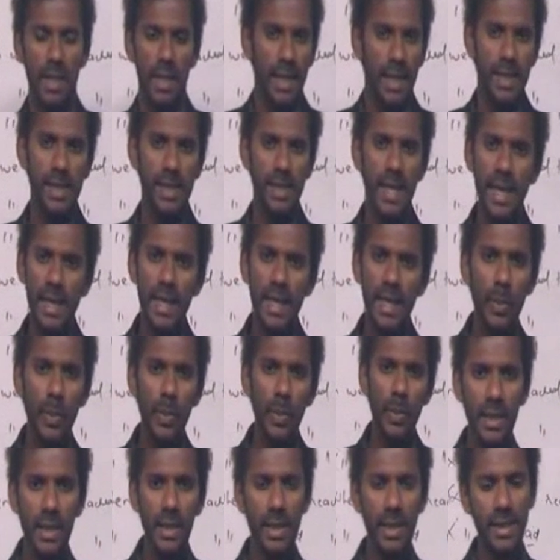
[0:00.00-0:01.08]
Is there any
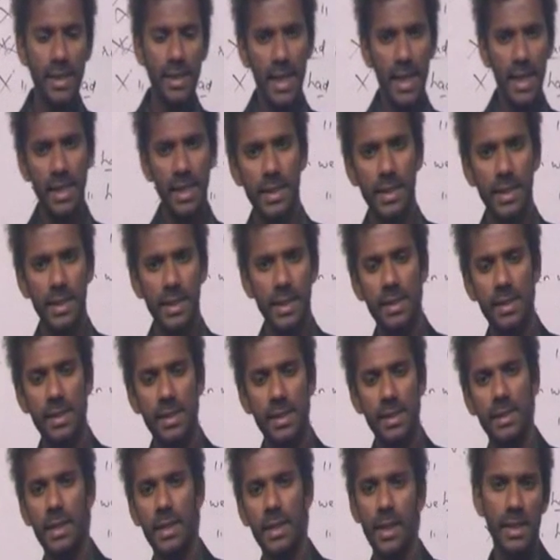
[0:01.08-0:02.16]
word in the second
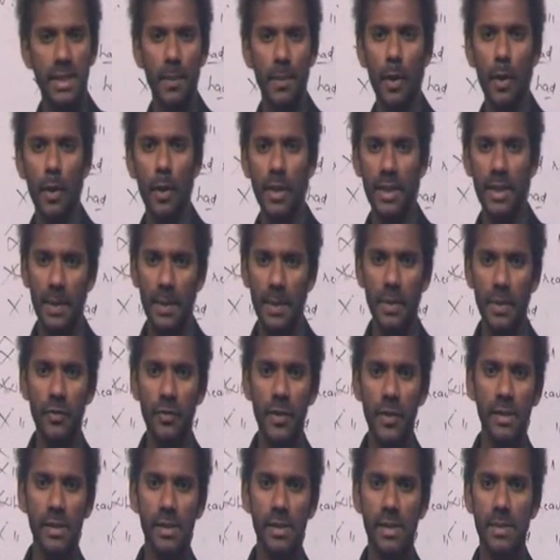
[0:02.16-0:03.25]
sentence that tells us about a time
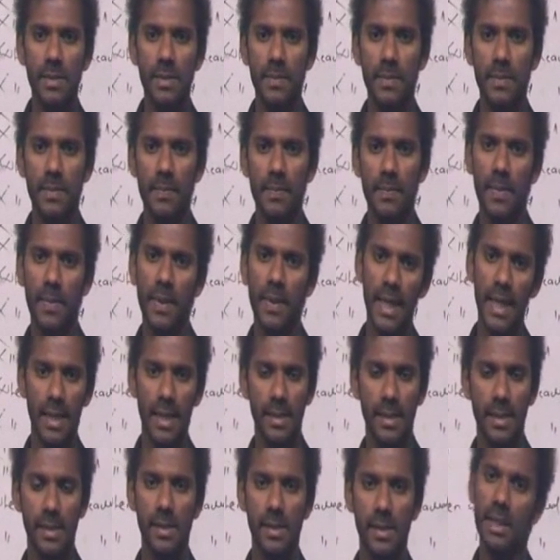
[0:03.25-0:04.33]
difference?
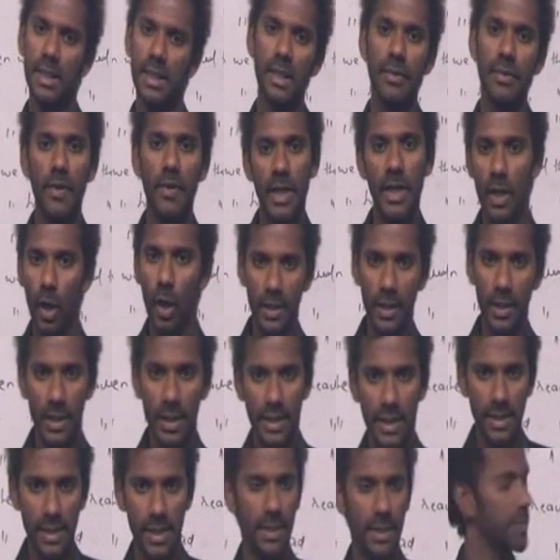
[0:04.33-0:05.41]
Yes, the word already
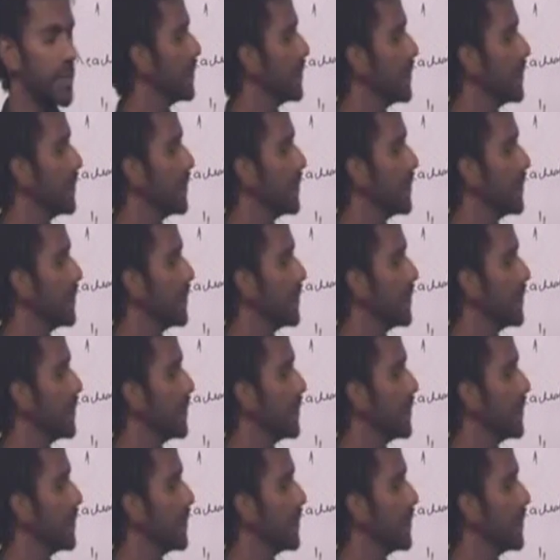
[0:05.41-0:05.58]
is there.